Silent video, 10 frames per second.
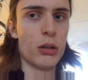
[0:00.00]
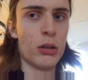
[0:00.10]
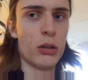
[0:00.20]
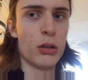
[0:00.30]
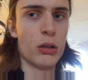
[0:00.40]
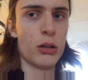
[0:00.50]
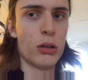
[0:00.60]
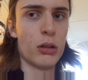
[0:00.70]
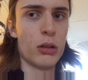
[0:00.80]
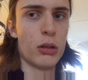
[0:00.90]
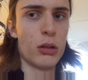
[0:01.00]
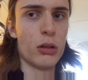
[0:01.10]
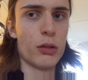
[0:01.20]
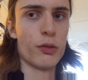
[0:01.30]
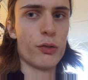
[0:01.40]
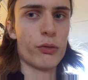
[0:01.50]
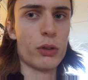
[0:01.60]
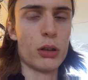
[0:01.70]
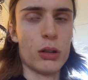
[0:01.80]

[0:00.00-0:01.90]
Nothing is said.